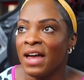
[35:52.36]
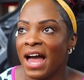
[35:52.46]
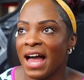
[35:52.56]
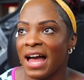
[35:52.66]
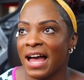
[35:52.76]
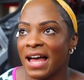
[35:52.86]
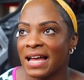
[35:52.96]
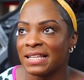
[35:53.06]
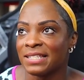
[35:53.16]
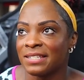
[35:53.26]

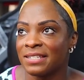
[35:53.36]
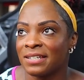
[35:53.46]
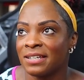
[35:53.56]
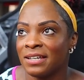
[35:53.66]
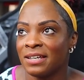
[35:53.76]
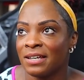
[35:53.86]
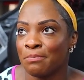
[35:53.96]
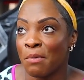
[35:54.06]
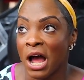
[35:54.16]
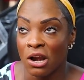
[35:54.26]
And
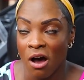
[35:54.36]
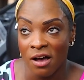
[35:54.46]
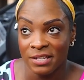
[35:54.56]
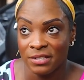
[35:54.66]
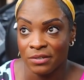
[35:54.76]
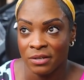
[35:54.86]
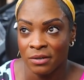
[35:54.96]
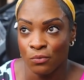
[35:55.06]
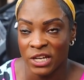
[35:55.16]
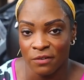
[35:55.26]
my last
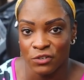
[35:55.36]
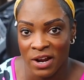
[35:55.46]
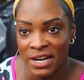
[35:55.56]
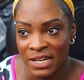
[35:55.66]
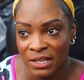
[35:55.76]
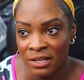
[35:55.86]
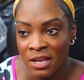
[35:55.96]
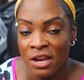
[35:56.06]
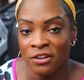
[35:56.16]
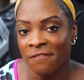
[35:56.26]
week of training,
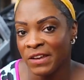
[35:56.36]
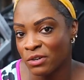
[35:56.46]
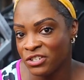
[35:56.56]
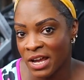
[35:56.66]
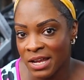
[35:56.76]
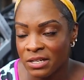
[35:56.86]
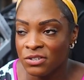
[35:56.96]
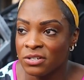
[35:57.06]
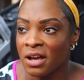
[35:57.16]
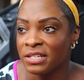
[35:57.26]
nothing was
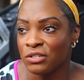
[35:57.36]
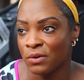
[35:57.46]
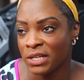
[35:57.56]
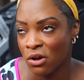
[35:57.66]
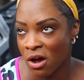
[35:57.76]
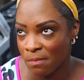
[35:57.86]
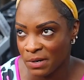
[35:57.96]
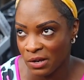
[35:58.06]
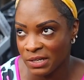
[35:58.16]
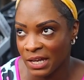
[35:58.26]
changed. I didn't do any carb
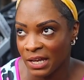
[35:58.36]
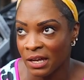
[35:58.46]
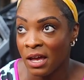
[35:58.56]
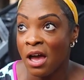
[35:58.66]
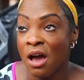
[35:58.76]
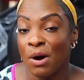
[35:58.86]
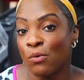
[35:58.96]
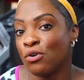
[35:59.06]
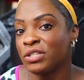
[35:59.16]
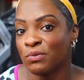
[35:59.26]
loading. My
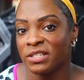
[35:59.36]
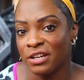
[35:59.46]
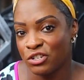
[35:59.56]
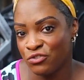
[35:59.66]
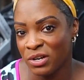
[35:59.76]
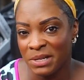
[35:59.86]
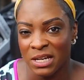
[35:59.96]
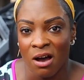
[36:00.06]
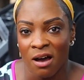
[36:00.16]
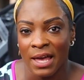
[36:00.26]
water was extremely
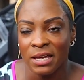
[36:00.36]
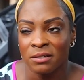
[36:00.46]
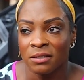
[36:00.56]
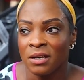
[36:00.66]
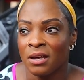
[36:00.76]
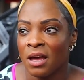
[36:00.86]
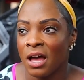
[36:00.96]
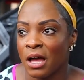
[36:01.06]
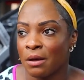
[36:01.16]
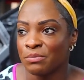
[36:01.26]
high,
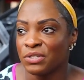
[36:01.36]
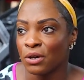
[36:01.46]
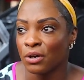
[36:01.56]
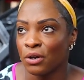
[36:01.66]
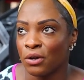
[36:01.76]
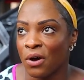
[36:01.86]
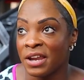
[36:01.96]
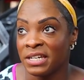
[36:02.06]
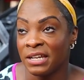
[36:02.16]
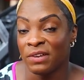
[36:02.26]
so I
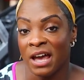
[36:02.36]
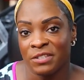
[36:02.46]
didn't even have